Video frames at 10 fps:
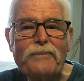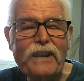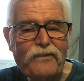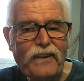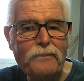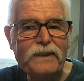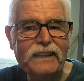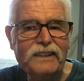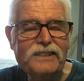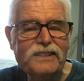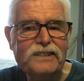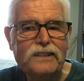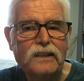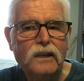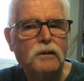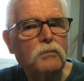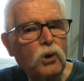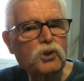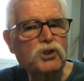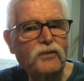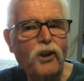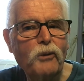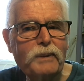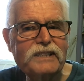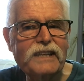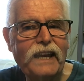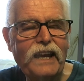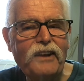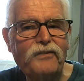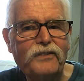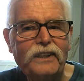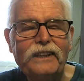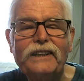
Be fabulous. Most of all, be safe.